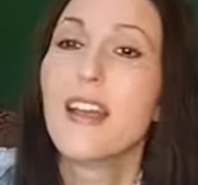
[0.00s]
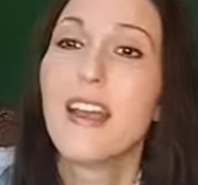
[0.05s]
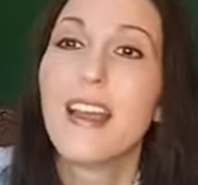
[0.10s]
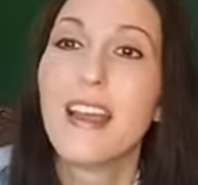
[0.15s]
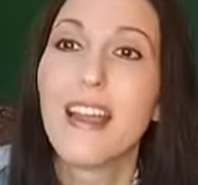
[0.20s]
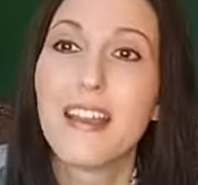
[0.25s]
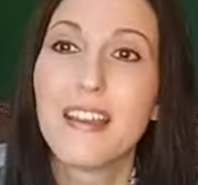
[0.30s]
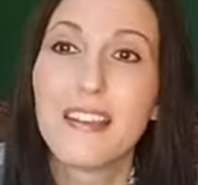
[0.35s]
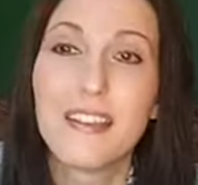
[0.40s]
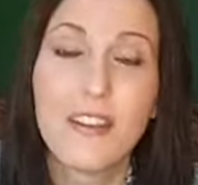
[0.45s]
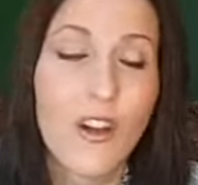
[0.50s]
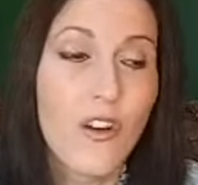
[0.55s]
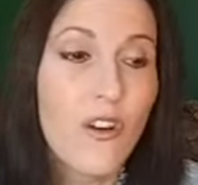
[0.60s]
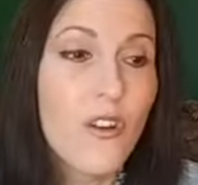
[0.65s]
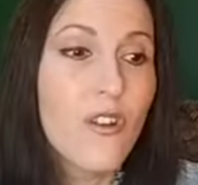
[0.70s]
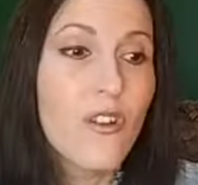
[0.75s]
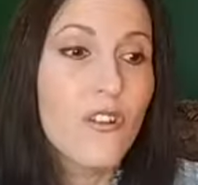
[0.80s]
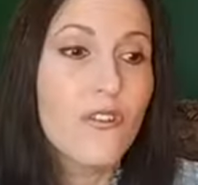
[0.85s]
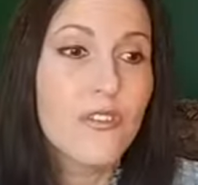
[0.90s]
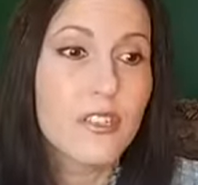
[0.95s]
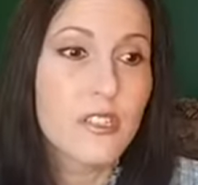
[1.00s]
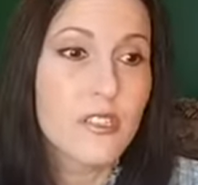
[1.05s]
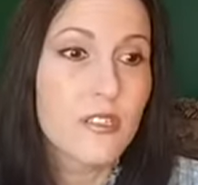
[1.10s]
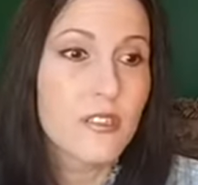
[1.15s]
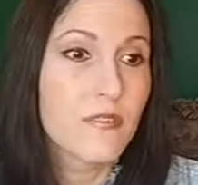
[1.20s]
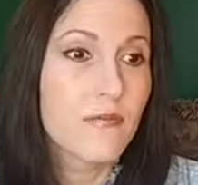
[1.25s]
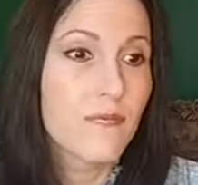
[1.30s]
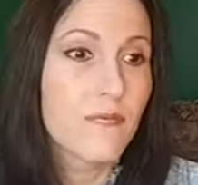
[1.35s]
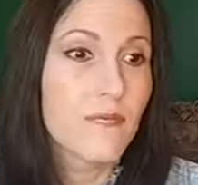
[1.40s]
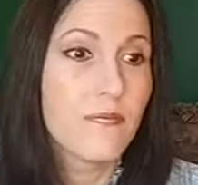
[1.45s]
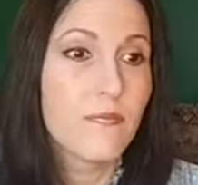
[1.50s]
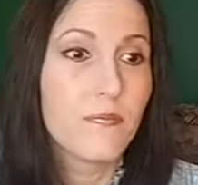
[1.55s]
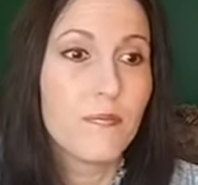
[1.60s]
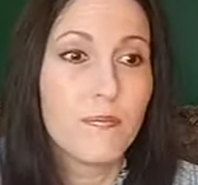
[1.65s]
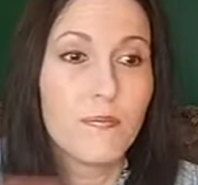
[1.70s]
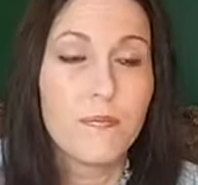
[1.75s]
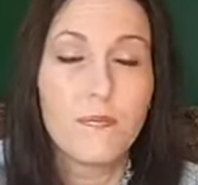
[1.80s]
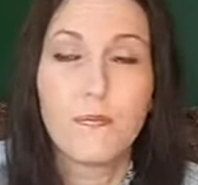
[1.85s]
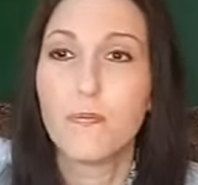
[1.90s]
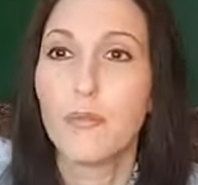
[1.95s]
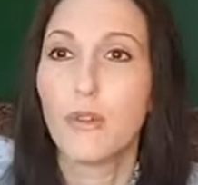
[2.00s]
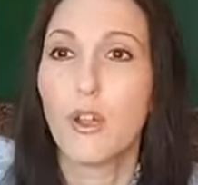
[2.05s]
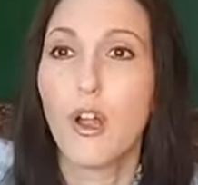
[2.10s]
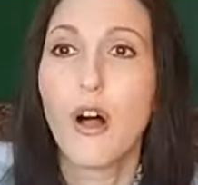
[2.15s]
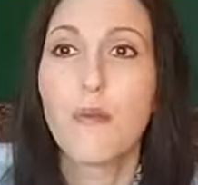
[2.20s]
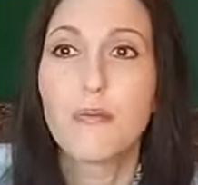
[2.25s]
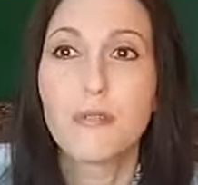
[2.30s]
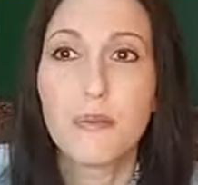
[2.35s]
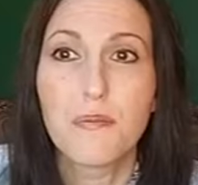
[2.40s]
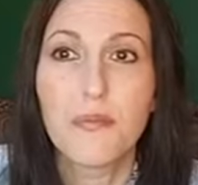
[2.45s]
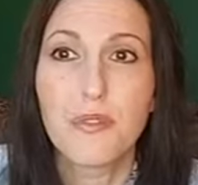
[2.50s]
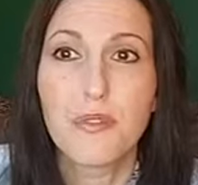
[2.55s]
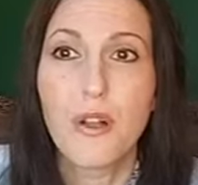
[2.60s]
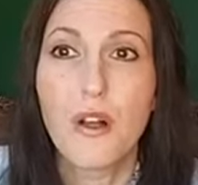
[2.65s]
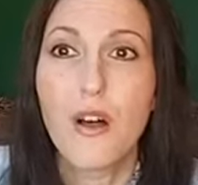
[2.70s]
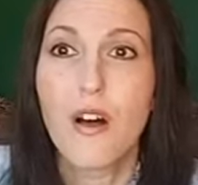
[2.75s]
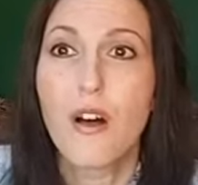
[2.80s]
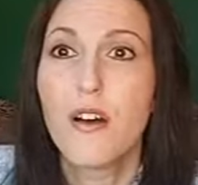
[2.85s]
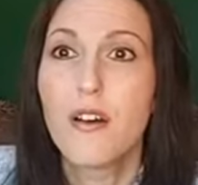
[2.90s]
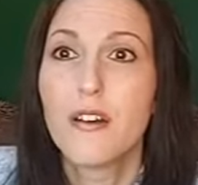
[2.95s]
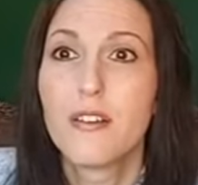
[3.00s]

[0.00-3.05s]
and all this blah blah blah.